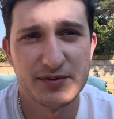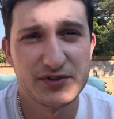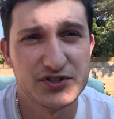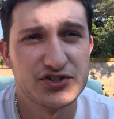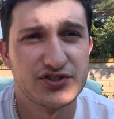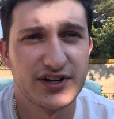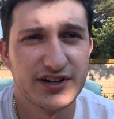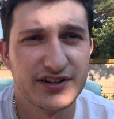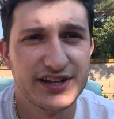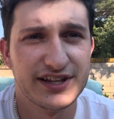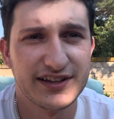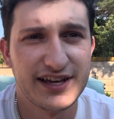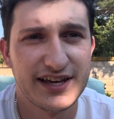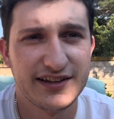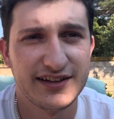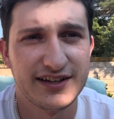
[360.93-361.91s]
been struggling
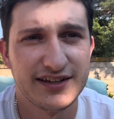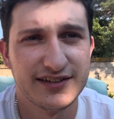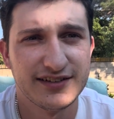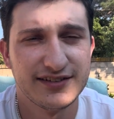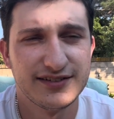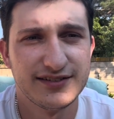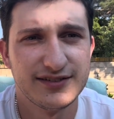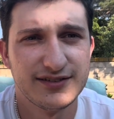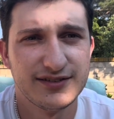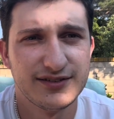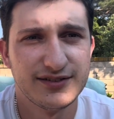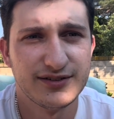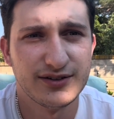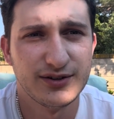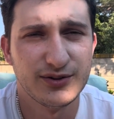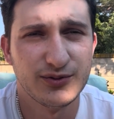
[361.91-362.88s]
lately
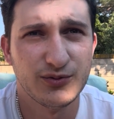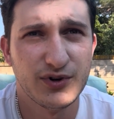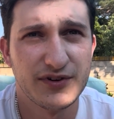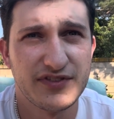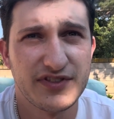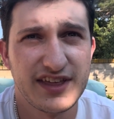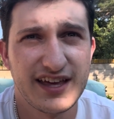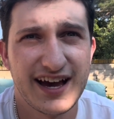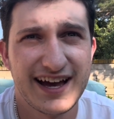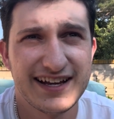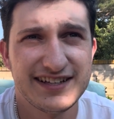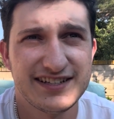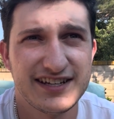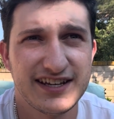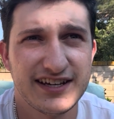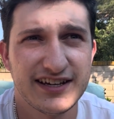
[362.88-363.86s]
with the
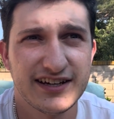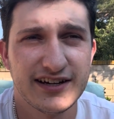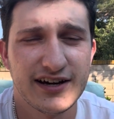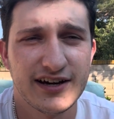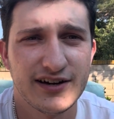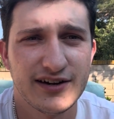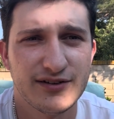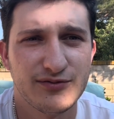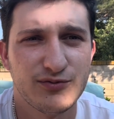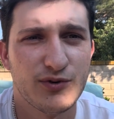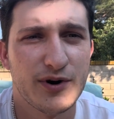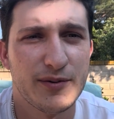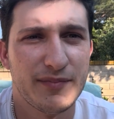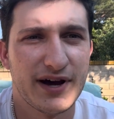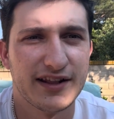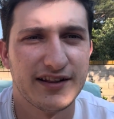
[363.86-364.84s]
idea of
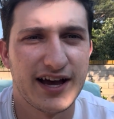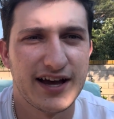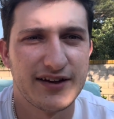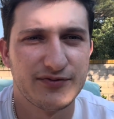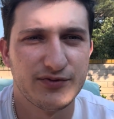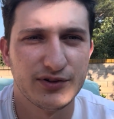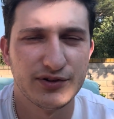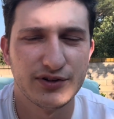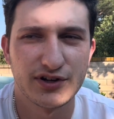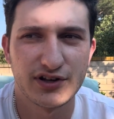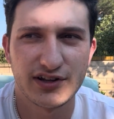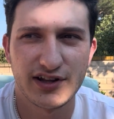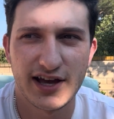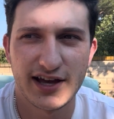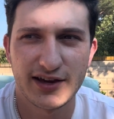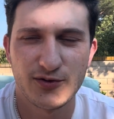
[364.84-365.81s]
what my life will look
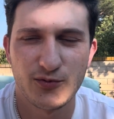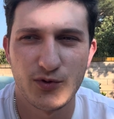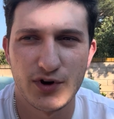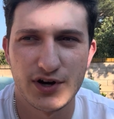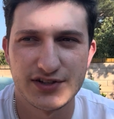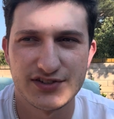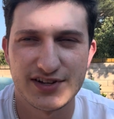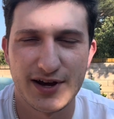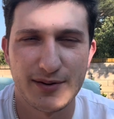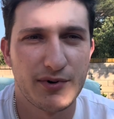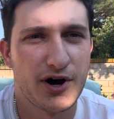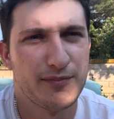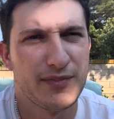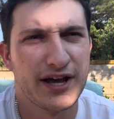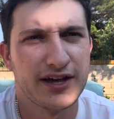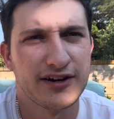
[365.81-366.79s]
like once I'm
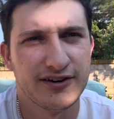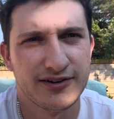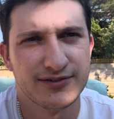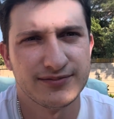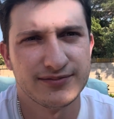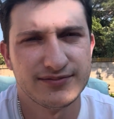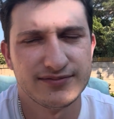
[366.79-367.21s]
on my own.